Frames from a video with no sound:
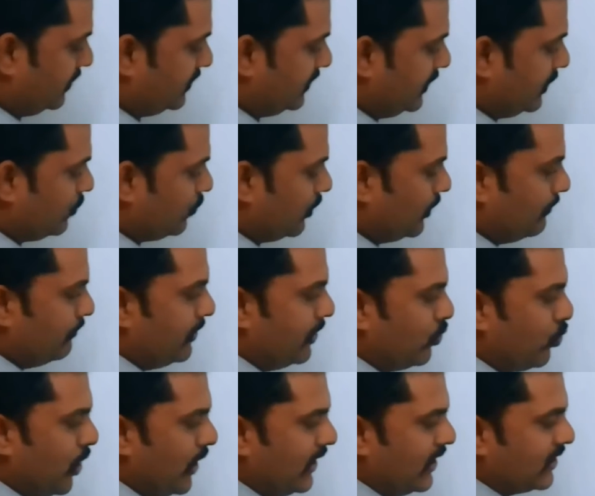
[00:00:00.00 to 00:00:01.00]
is equal
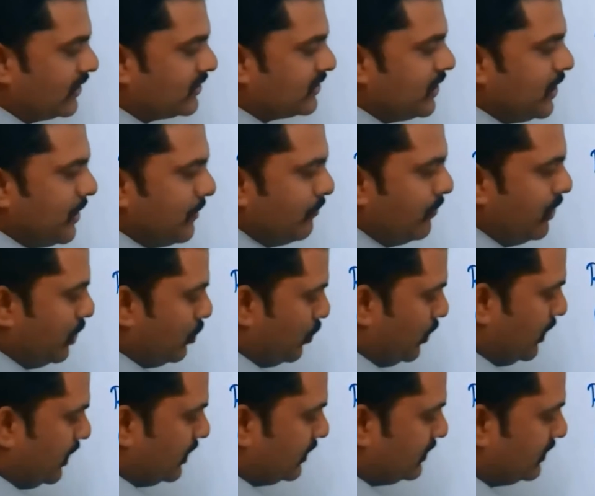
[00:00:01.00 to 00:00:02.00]
byx.
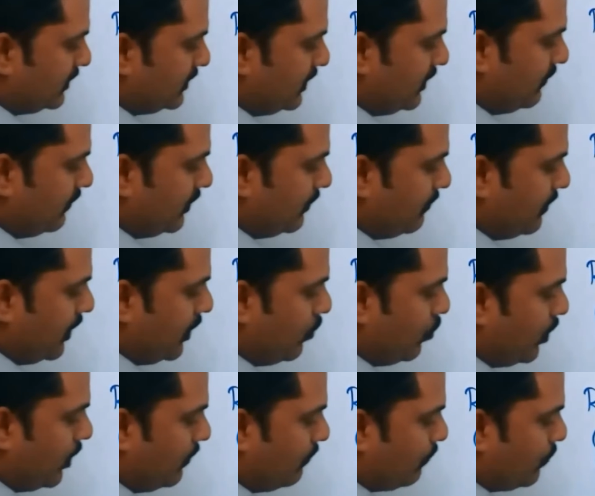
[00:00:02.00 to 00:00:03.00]
Byx is given by
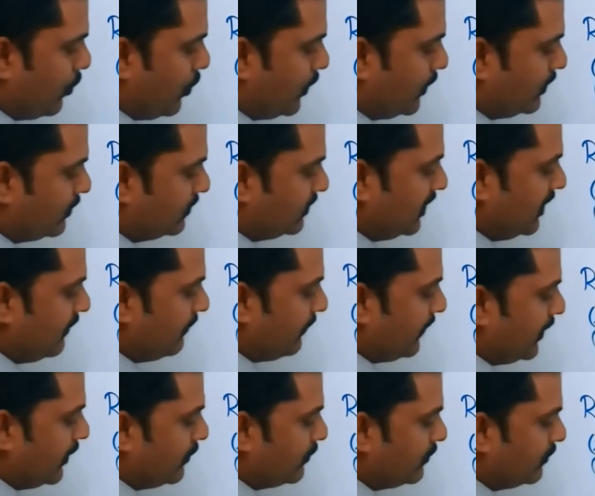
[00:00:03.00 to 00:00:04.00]

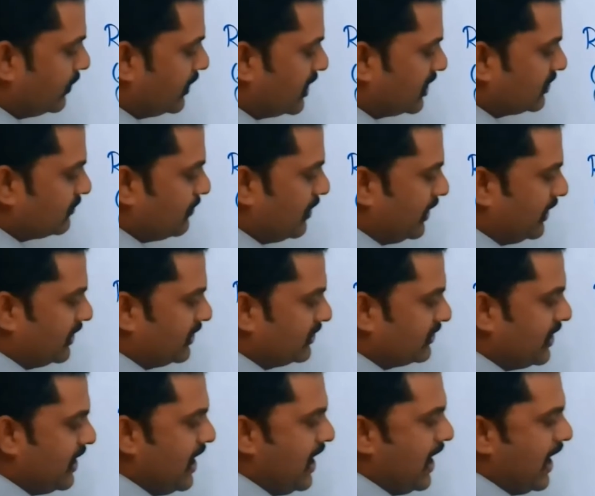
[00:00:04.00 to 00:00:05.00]
1.35 into x
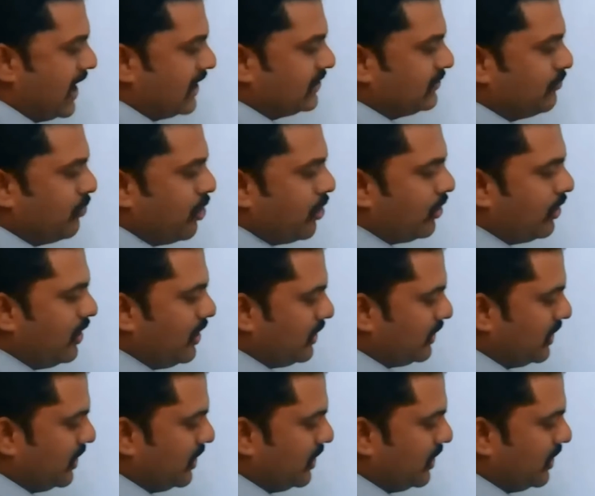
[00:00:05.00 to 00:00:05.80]
minus x bar.